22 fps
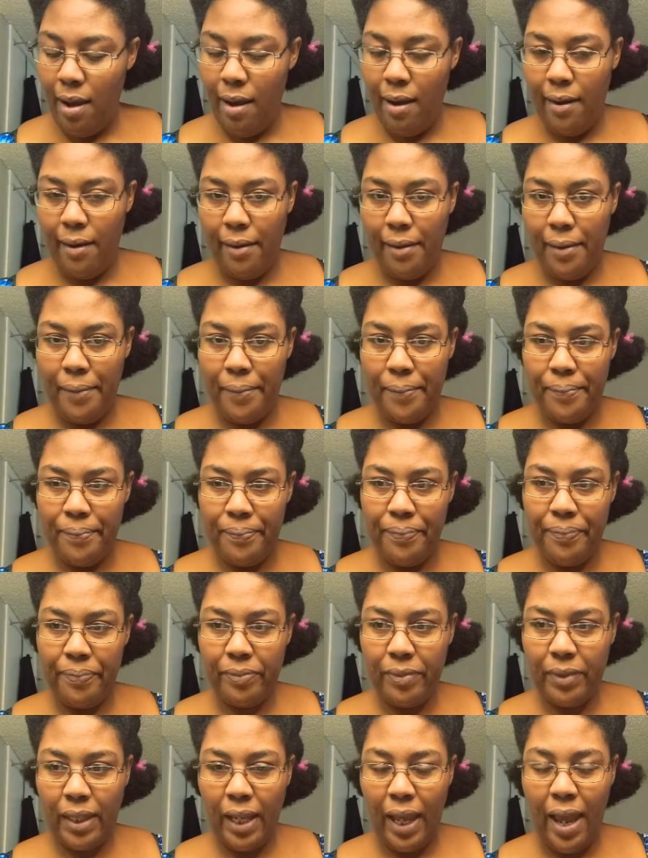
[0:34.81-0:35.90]
Um,
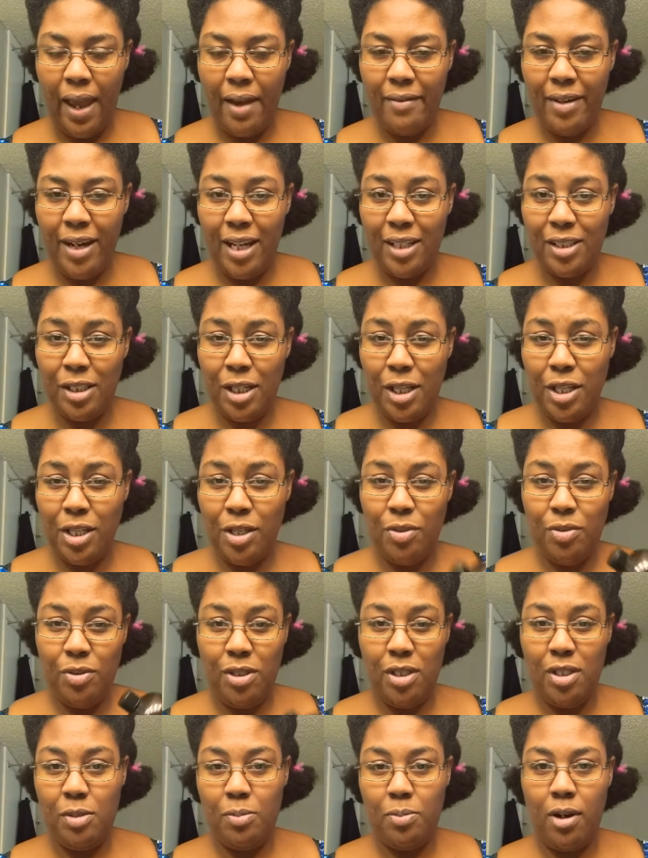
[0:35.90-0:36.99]
I haven't actually
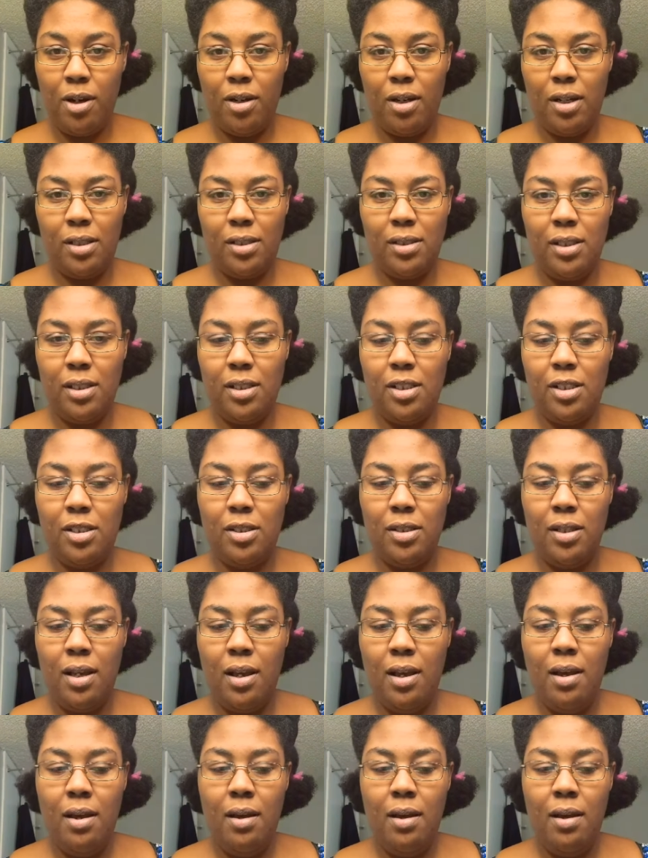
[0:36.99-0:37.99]
used this product since